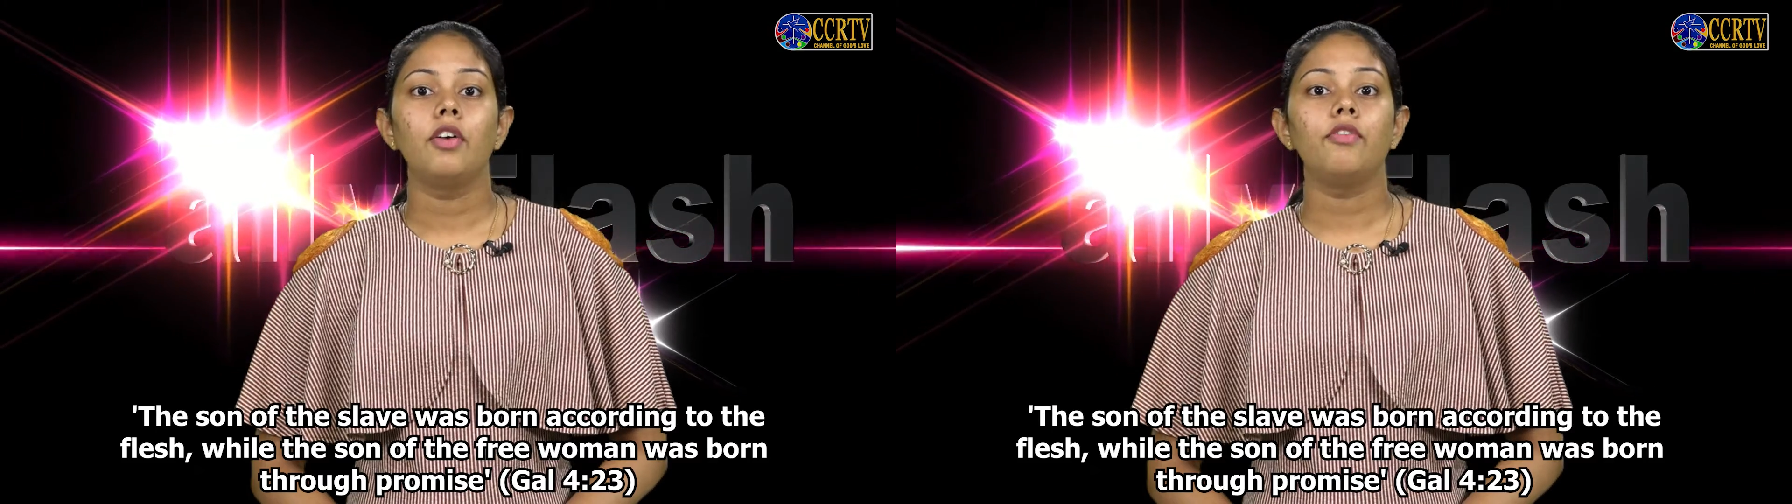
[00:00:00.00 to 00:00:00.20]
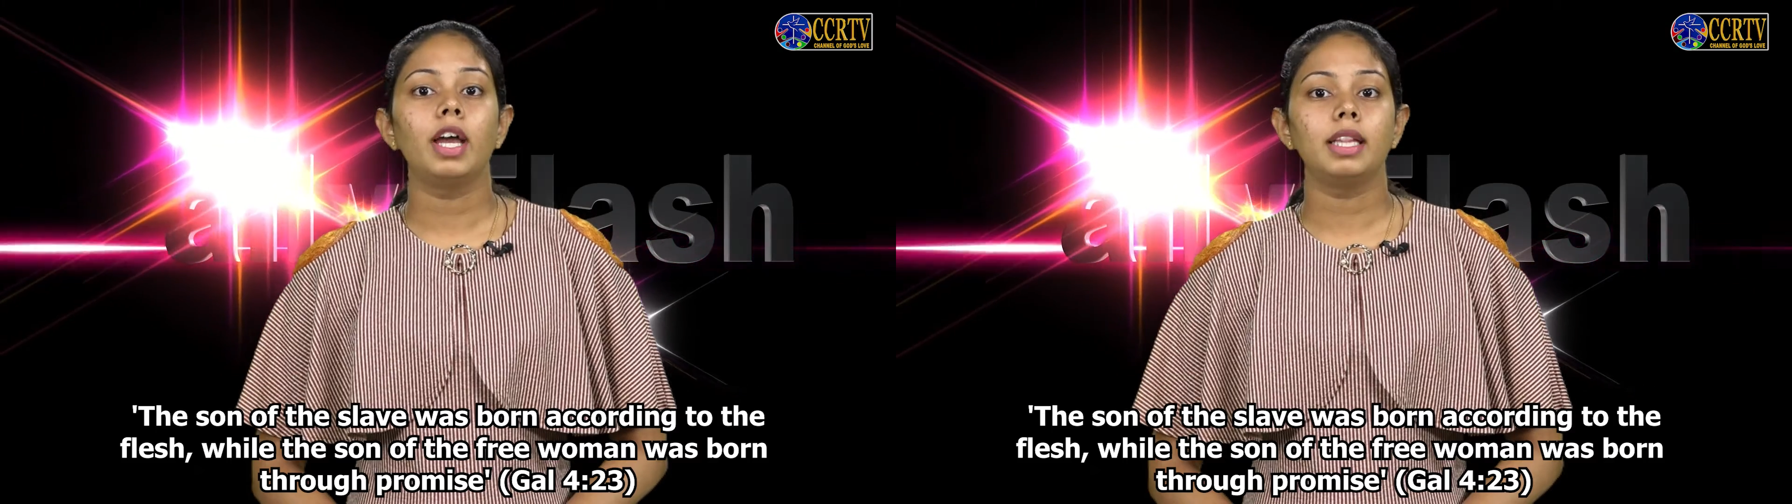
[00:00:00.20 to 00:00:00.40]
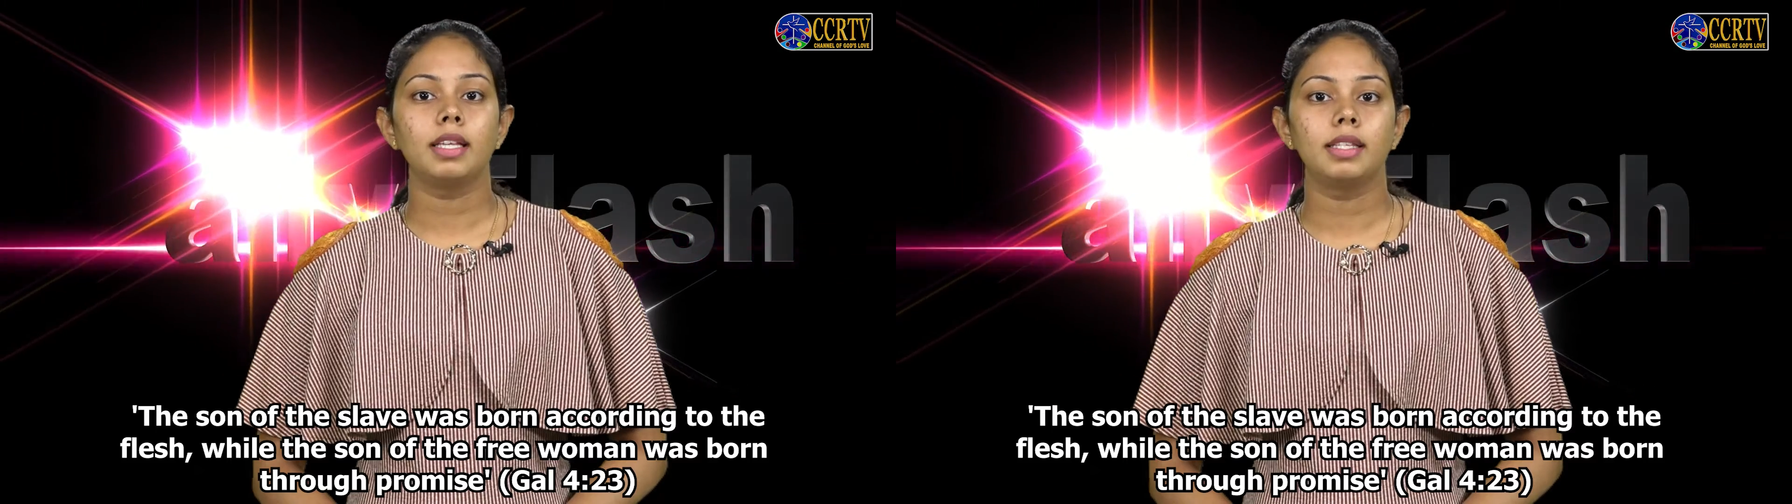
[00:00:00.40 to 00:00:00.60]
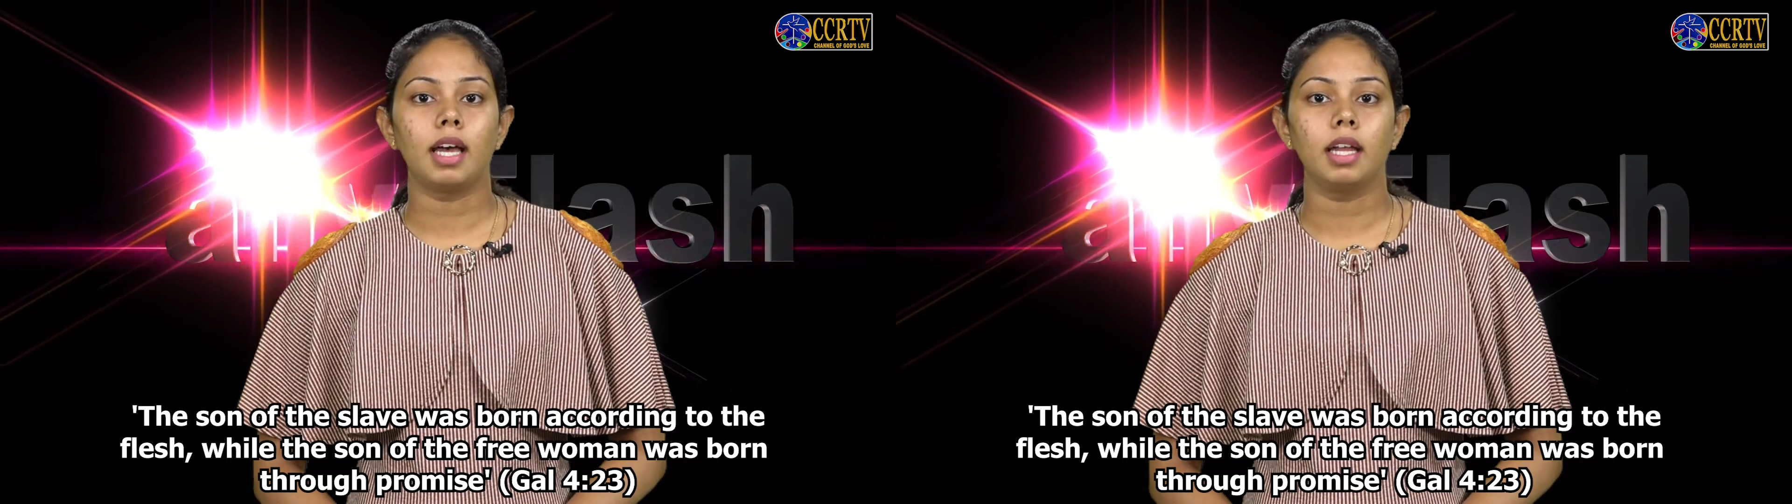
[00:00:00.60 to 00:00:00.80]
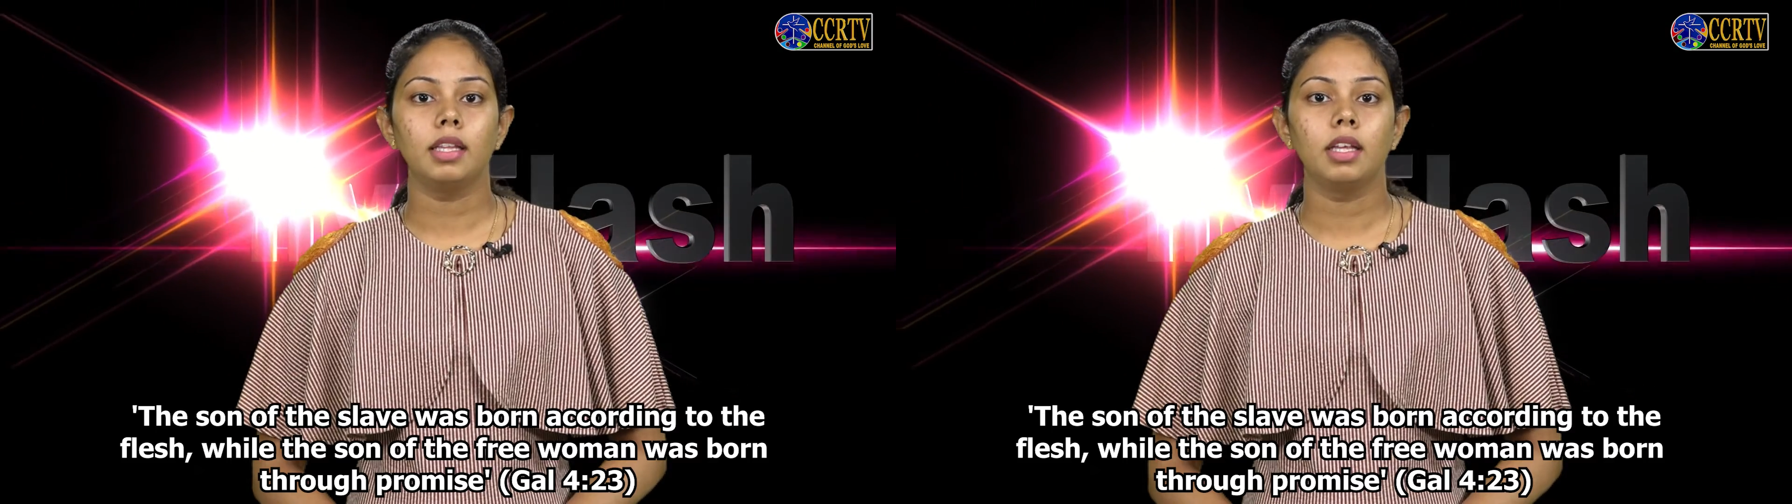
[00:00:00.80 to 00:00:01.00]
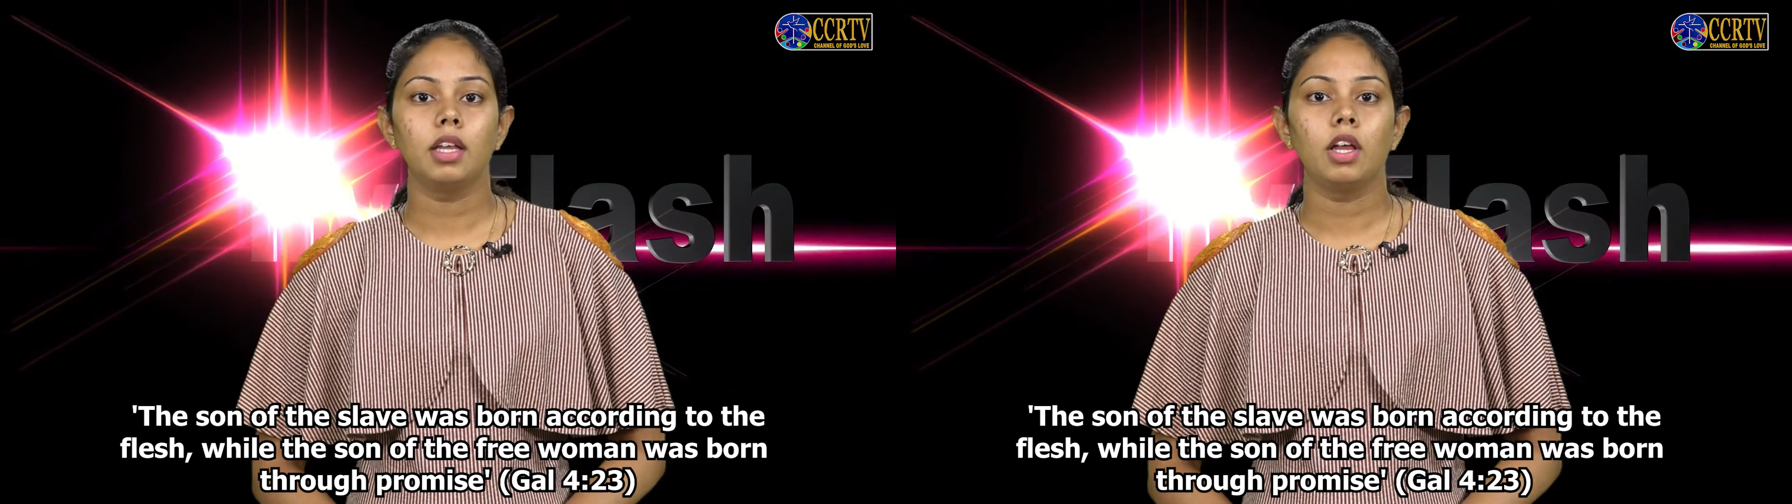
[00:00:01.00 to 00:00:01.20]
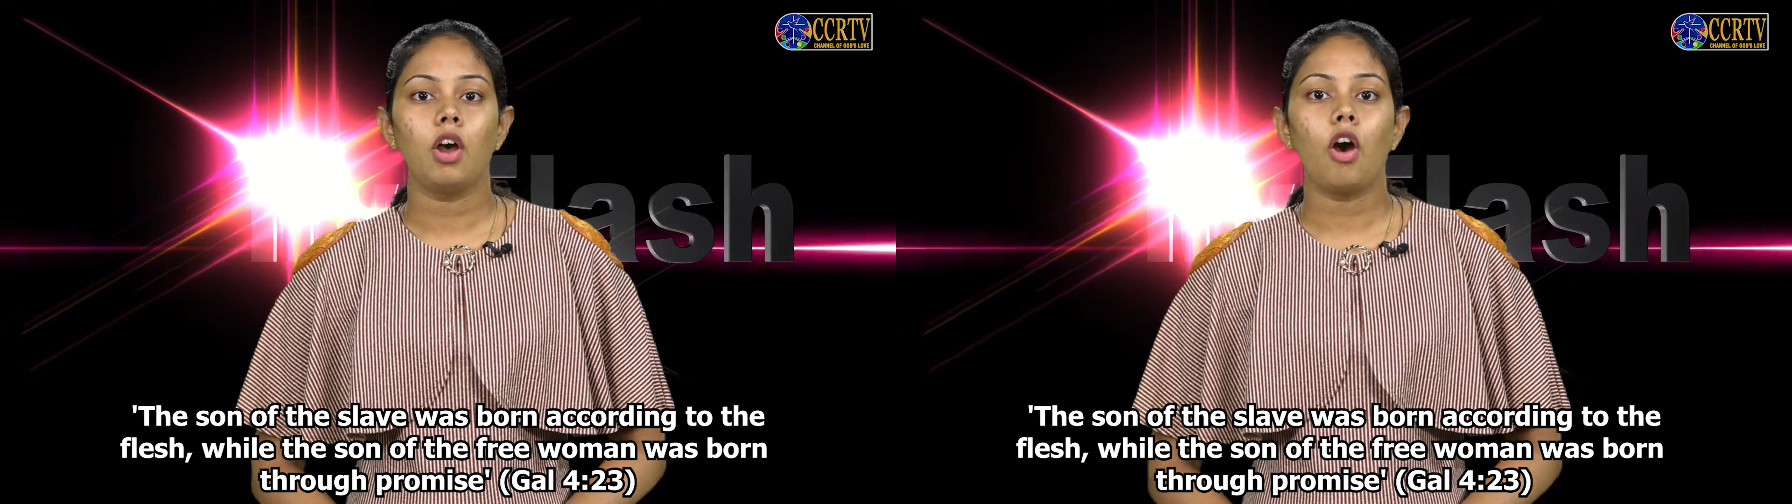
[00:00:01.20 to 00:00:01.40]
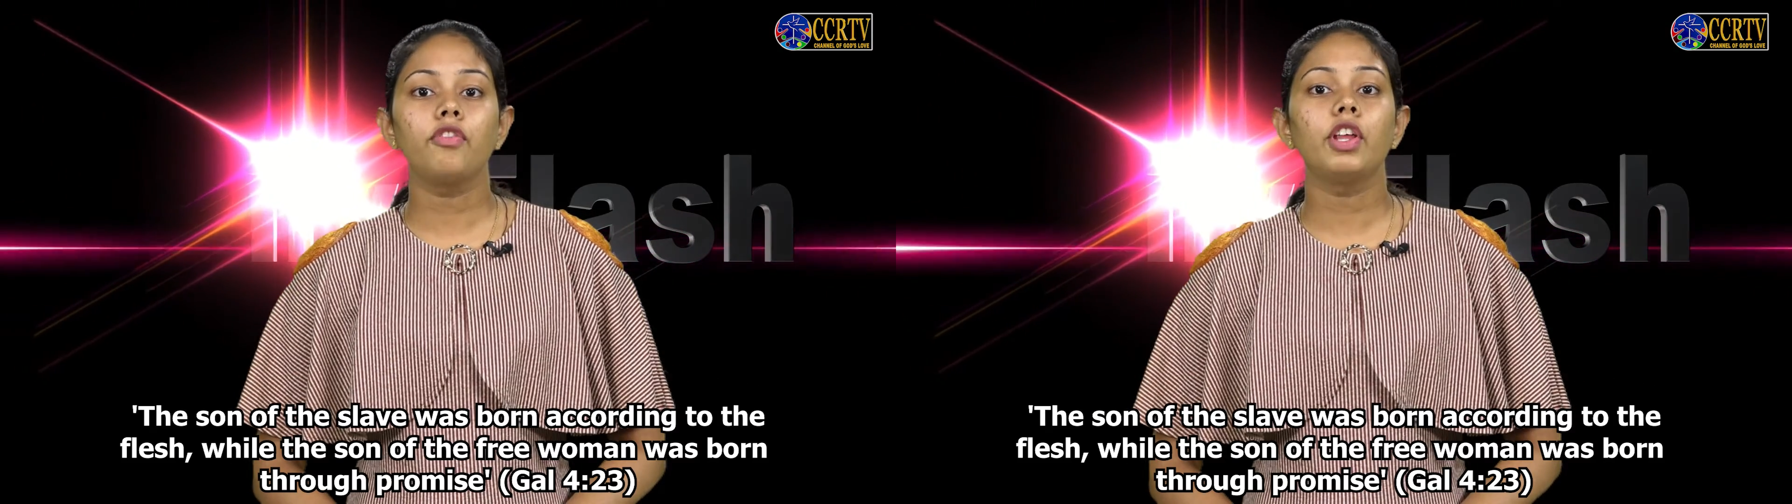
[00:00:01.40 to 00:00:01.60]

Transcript: while the son of